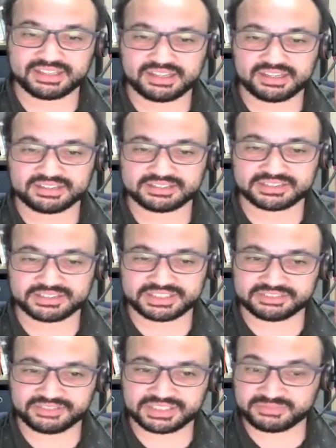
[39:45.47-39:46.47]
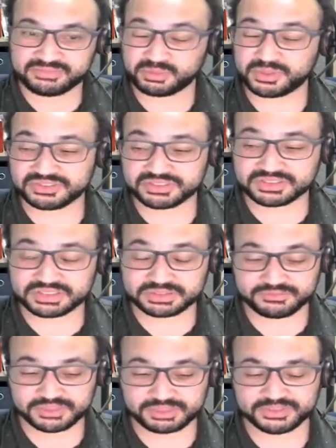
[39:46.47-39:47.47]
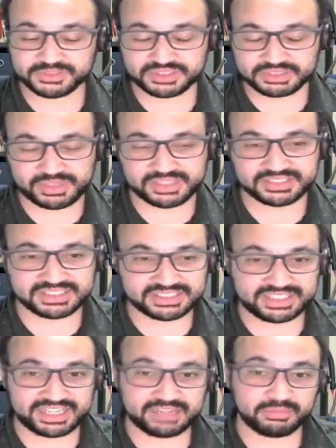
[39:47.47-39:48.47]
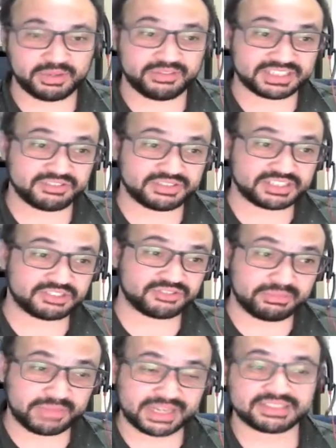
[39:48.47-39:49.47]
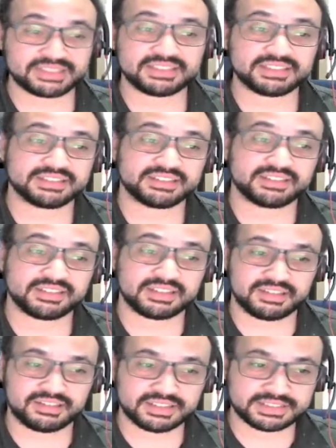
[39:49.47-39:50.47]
So the integration response just passes the output of S3 straight back to the client.